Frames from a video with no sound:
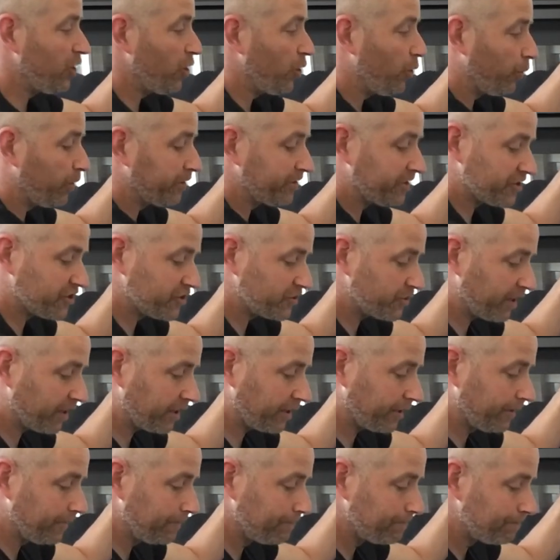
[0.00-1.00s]
What's a
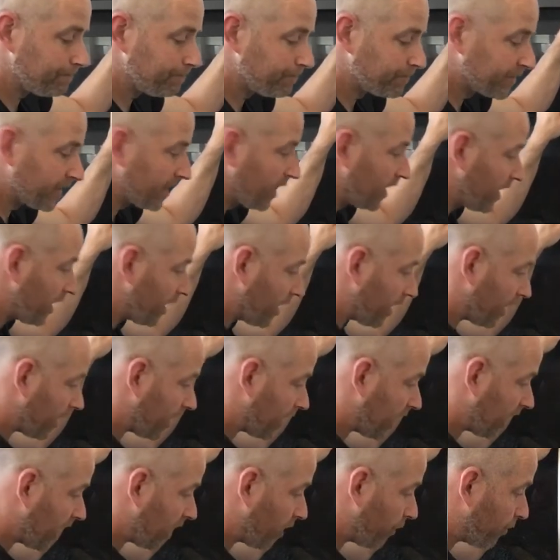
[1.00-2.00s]
stringer?
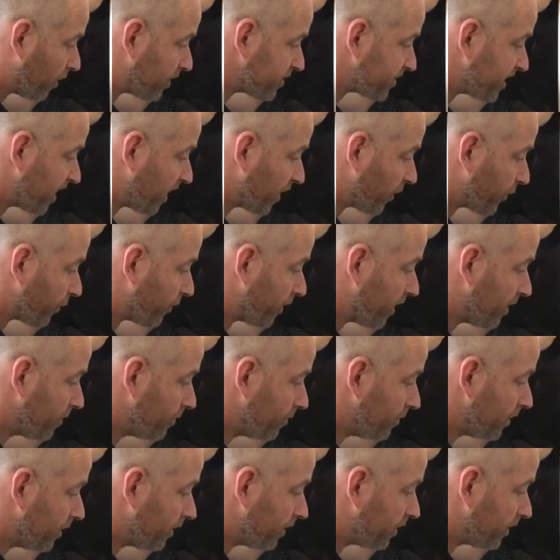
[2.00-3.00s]
What's a
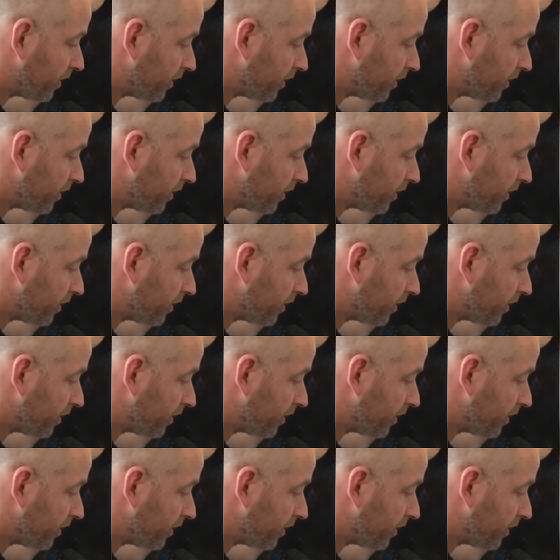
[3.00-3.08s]
rim